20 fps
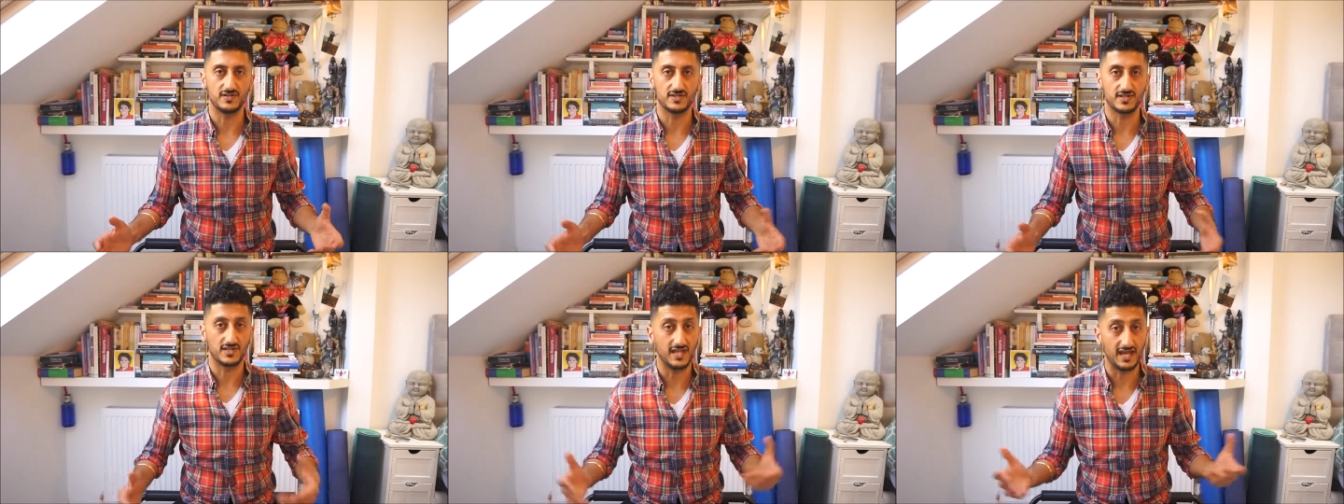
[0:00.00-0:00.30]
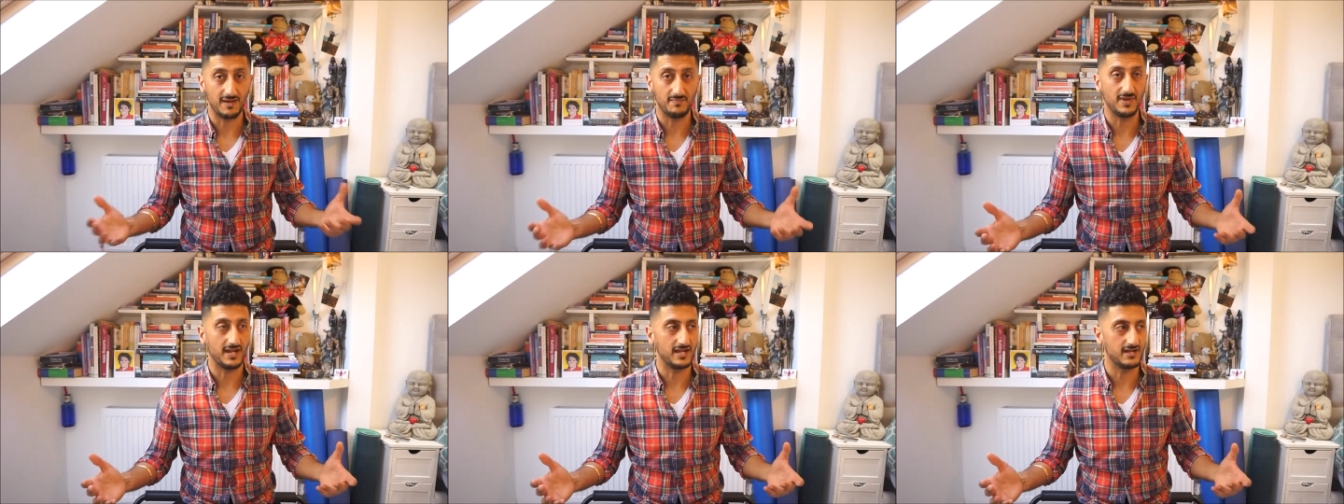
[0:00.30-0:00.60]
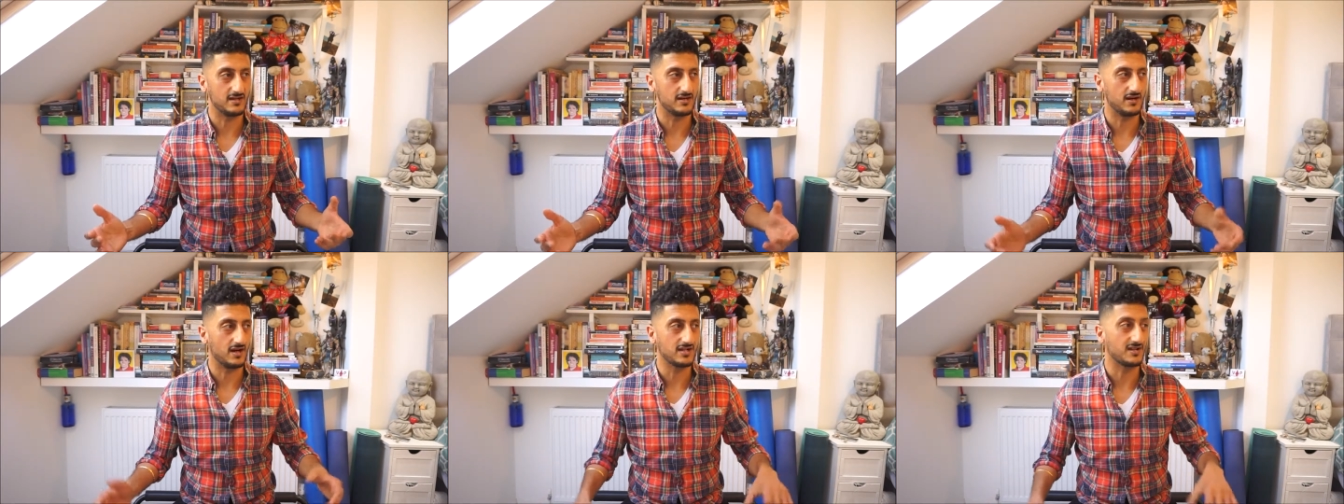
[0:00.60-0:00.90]
So that
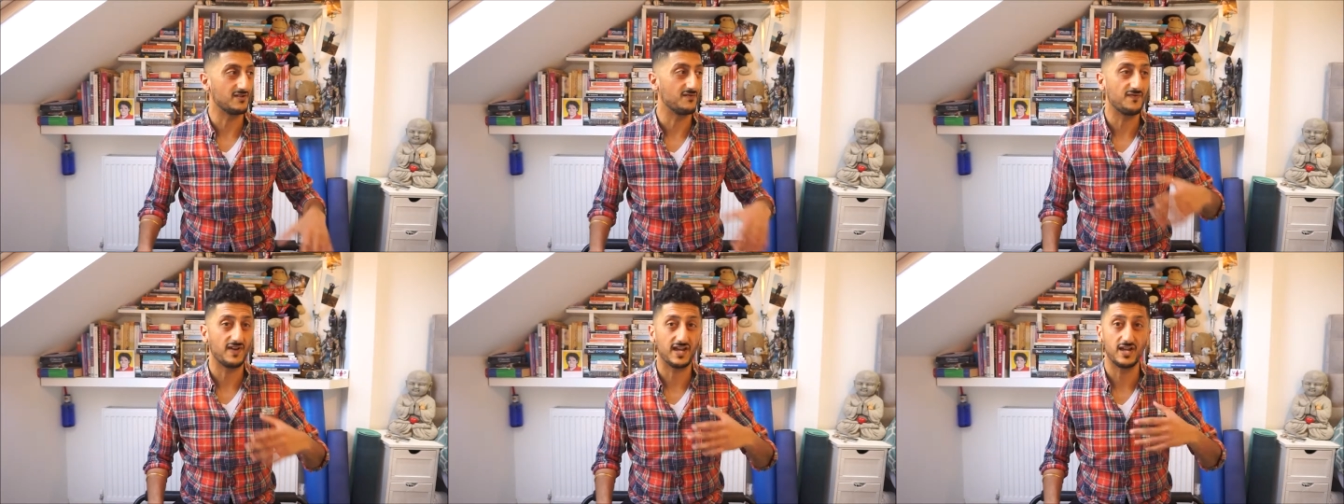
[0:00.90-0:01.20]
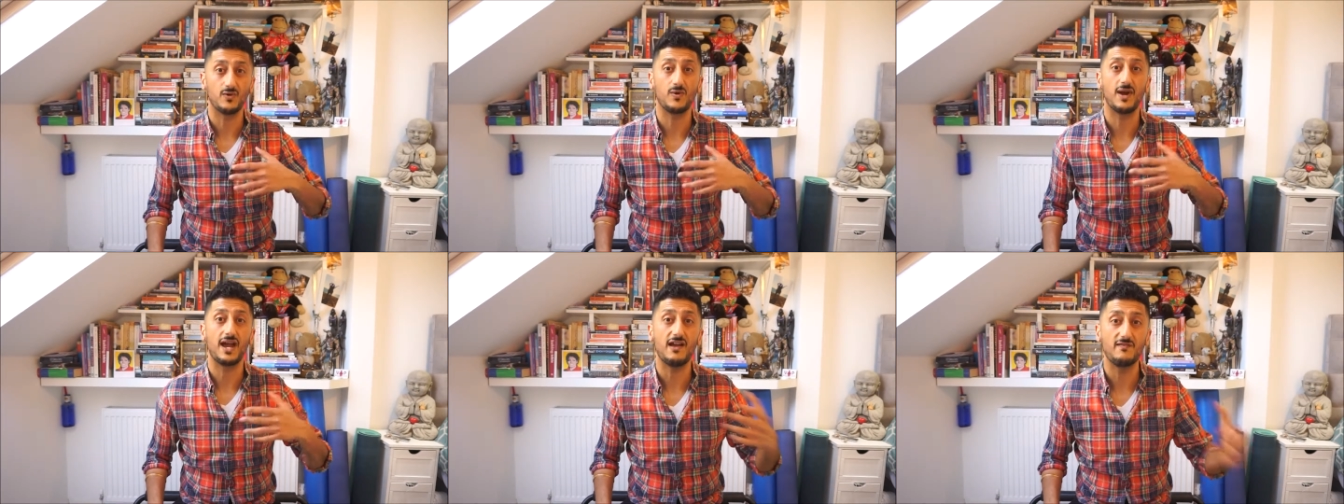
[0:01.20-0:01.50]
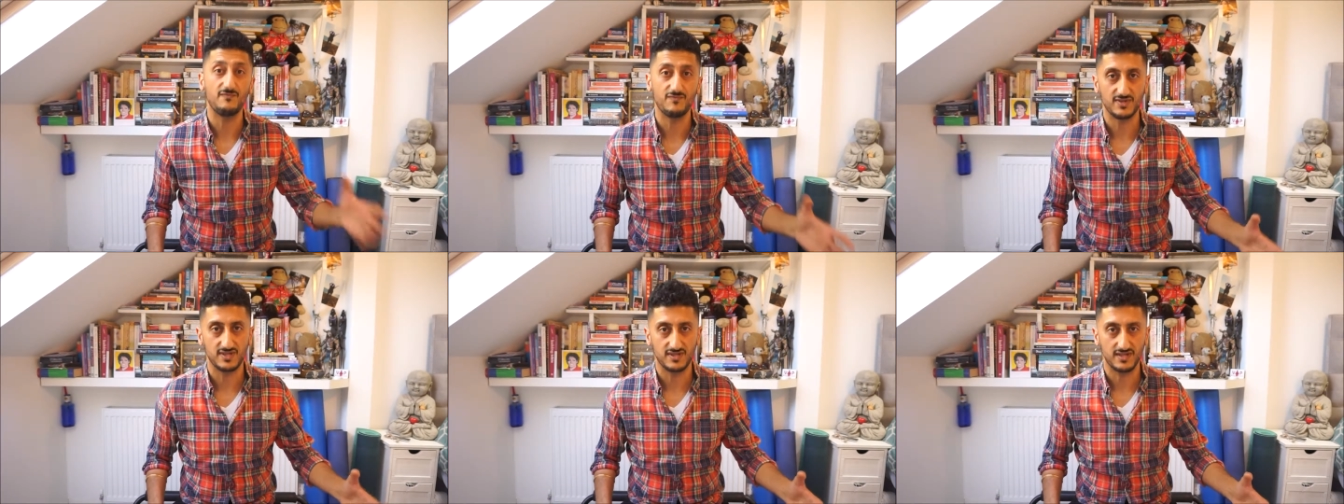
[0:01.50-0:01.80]
meant I could fail
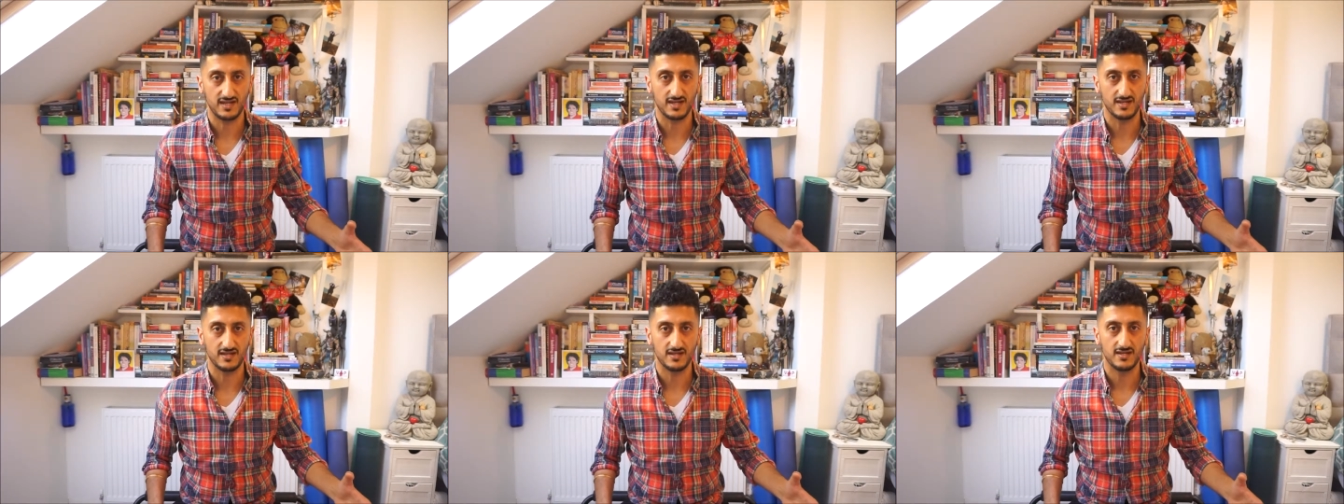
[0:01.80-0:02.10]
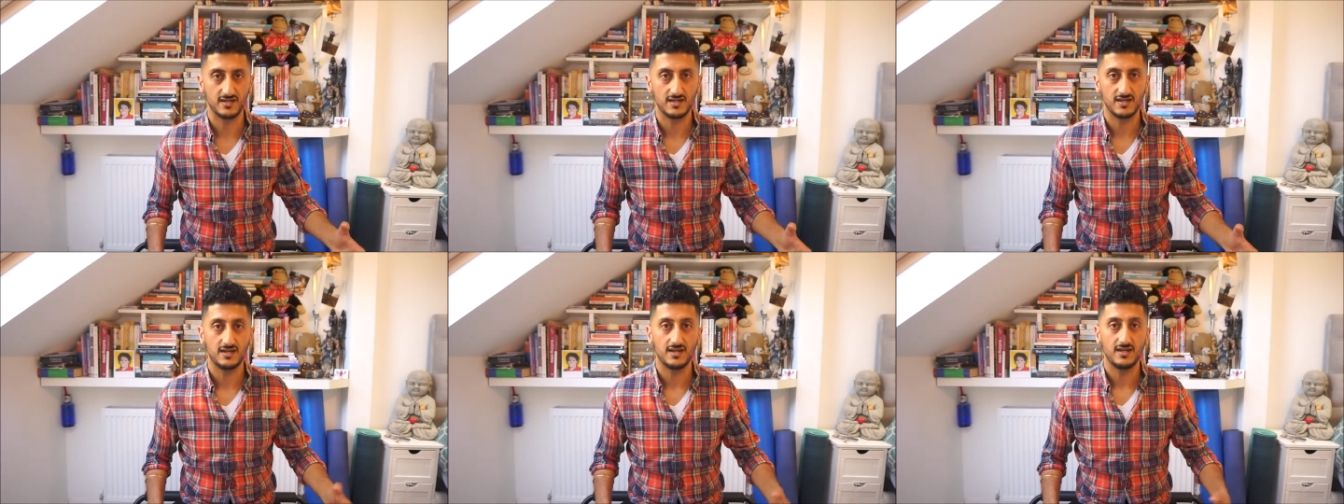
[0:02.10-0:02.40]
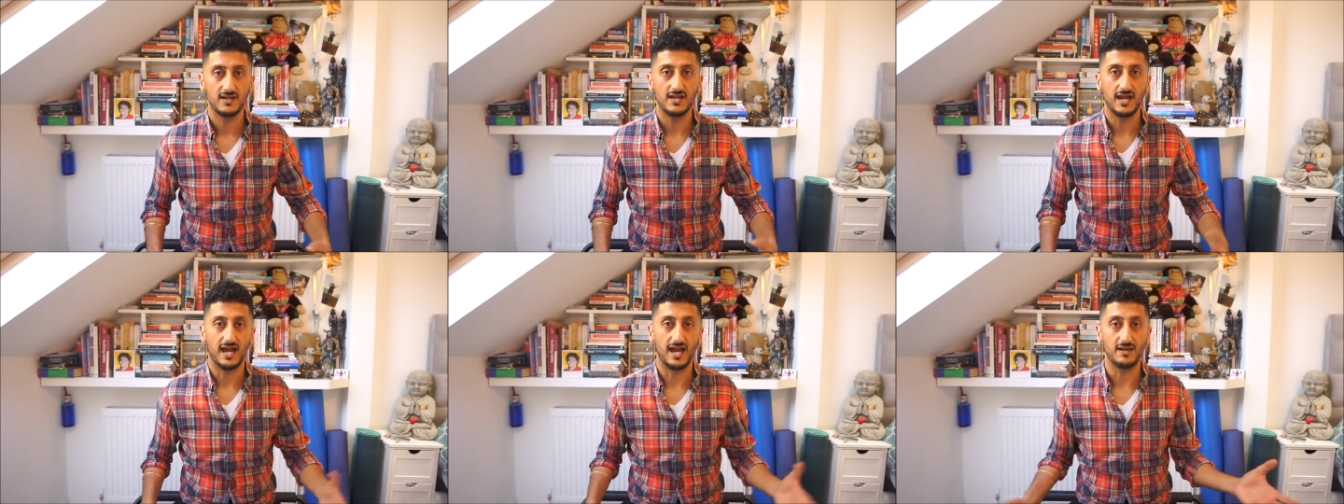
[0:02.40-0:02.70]
everything,
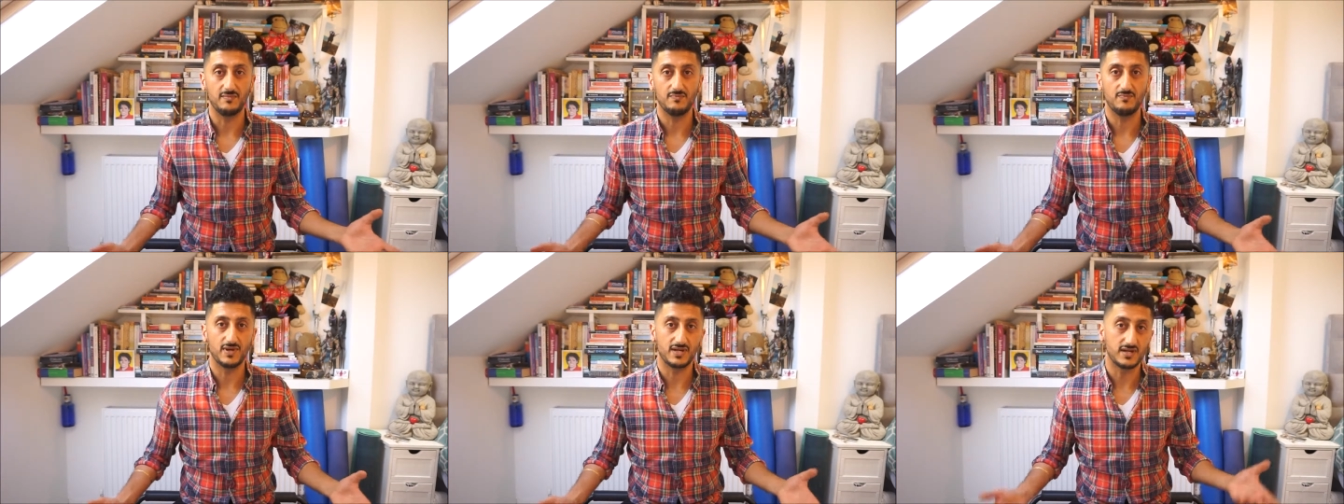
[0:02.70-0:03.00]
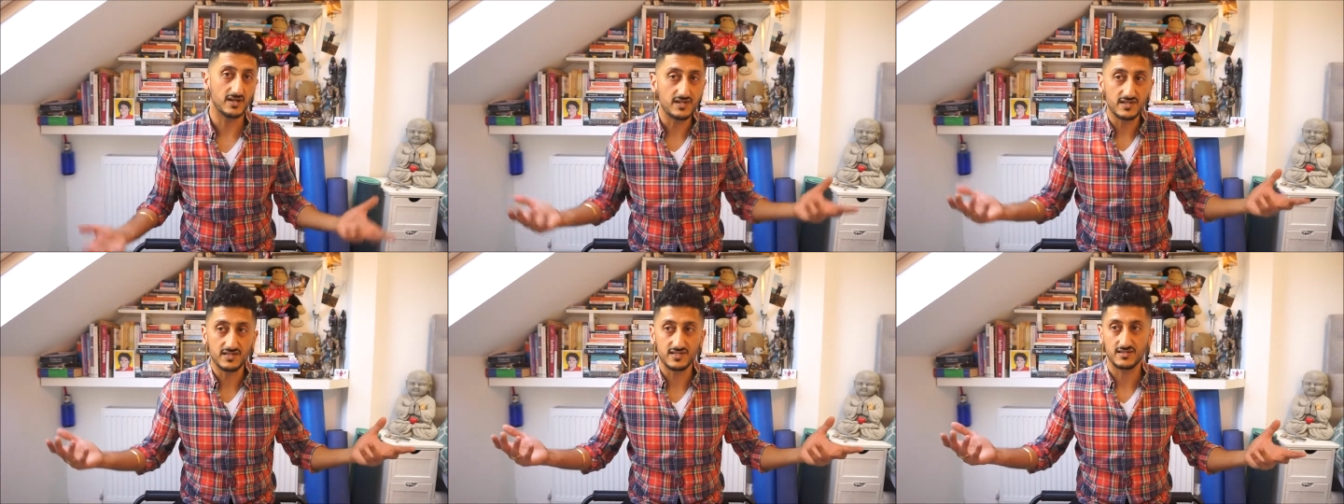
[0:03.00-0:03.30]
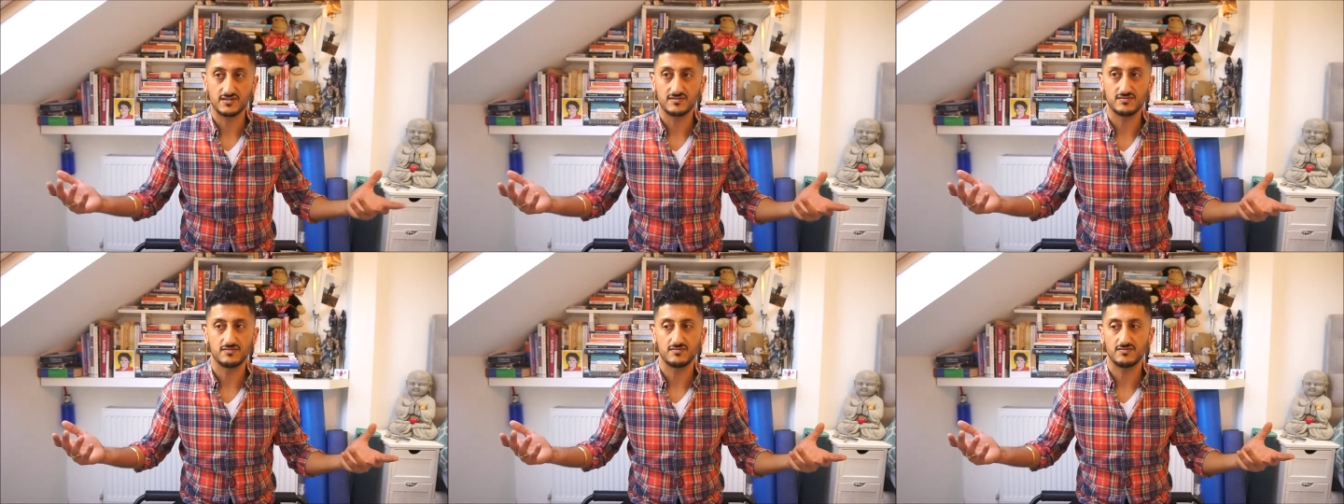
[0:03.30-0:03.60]
and because